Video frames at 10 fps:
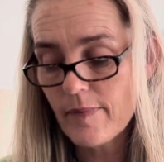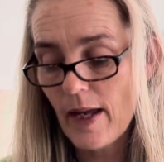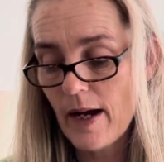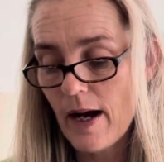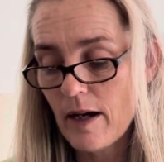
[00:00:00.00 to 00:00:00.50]

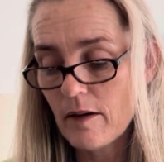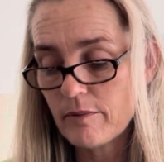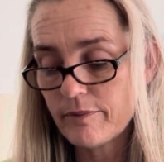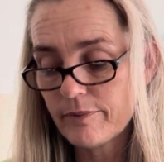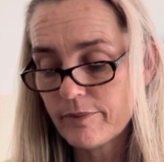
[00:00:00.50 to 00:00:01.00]

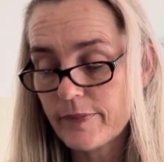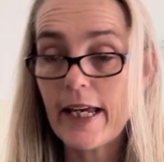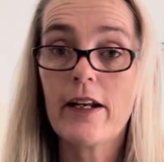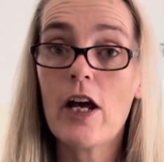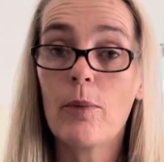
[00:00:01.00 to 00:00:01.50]

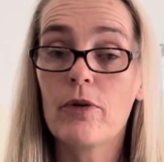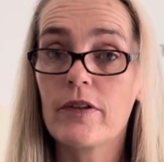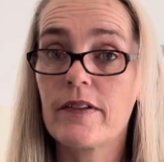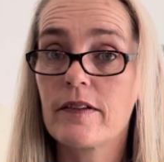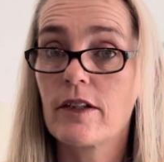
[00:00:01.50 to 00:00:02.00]
get help or
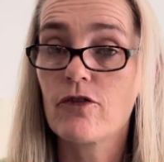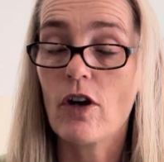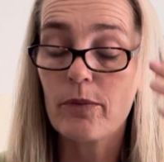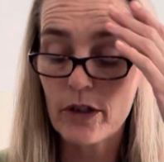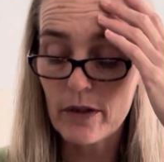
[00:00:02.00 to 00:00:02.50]
assistance
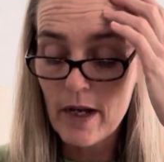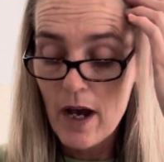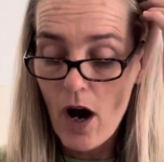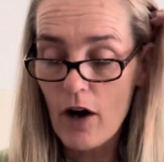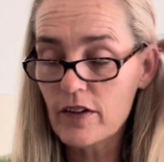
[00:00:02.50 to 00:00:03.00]
from you.
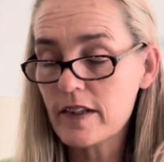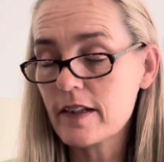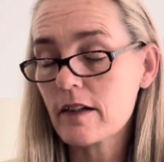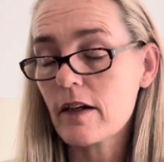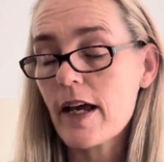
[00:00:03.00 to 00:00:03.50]

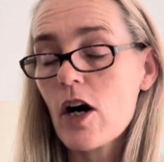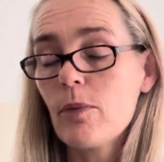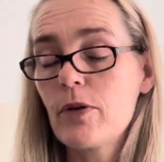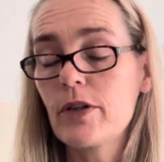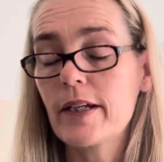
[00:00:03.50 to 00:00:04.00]
Obviously,
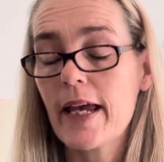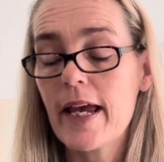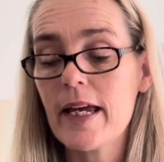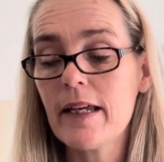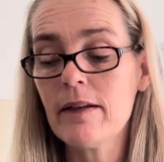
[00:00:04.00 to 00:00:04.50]
help who you
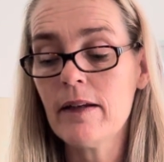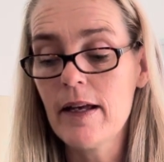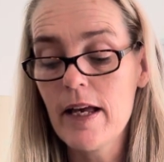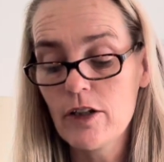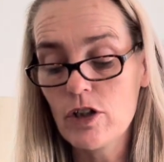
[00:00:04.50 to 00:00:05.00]
can,
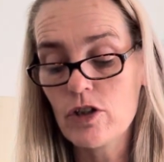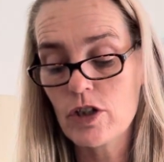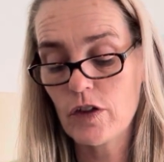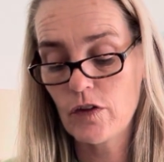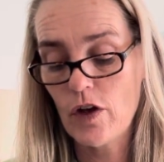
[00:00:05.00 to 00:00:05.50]
use your
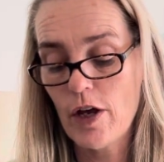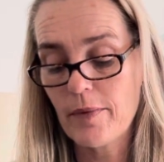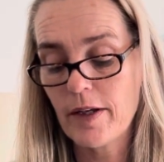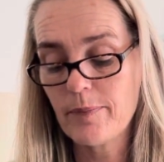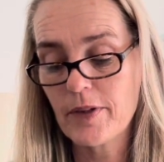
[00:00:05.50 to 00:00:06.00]

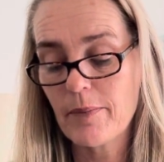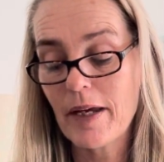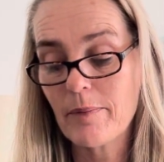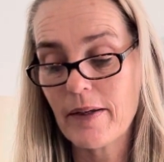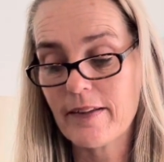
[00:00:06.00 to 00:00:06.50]
discernment. But the
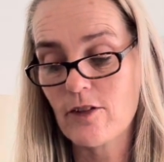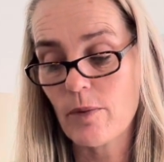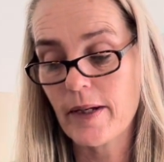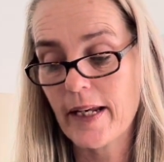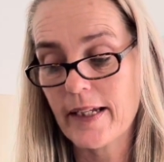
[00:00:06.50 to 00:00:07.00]
main message
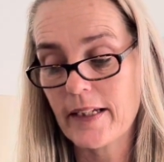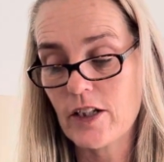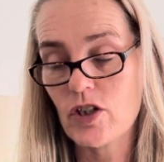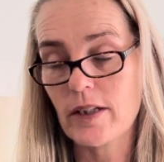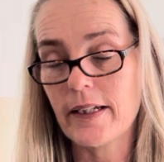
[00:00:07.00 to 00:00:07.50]
I'm getting
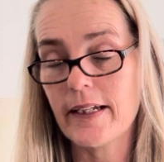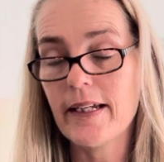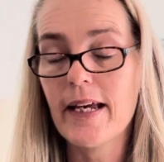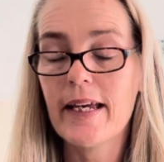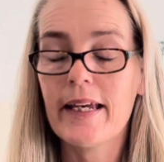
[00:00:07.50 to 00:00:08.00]

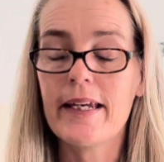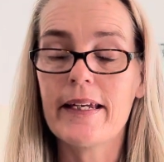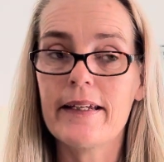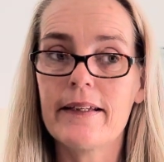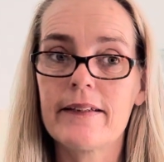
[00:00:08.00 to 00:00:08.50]
initially
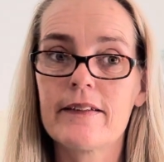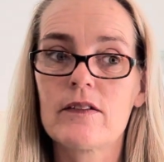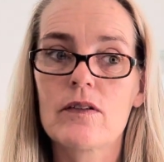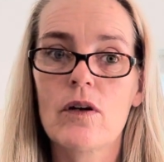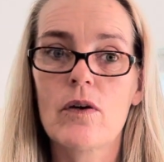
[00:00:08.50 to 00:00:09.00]

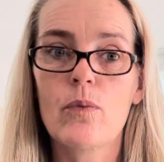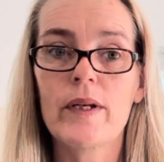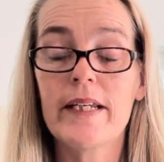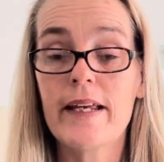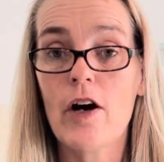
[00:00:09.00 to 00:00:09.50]
is we
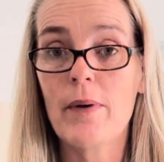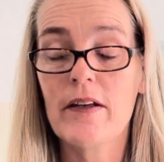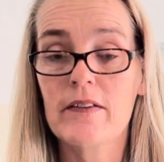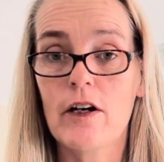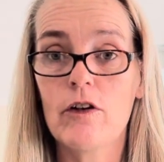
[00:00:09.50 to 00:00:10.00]
need to help
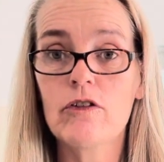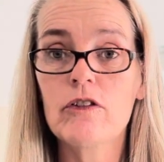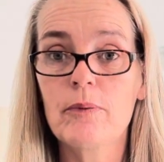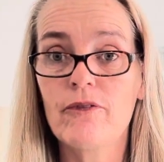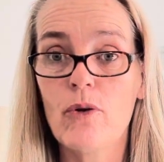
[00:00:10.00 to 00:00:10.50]
ourselves
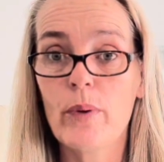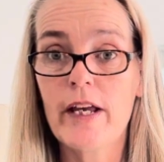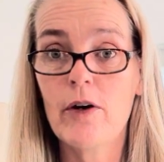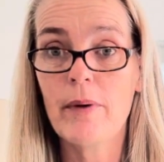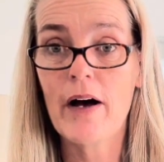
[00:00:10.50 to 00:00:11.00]
before we
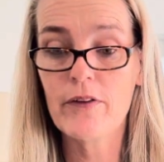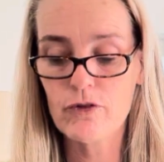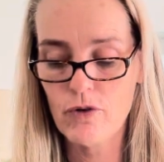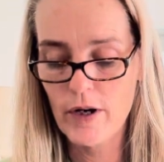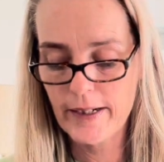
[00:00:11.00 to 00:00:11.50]
help
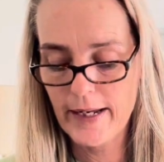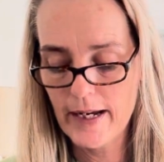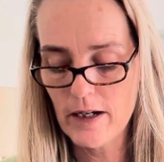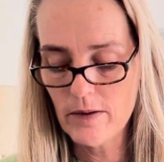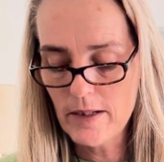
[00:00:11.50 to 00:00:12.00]
others right
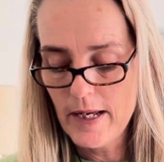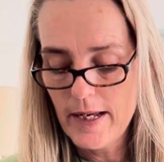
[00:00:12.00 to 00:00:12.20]
now.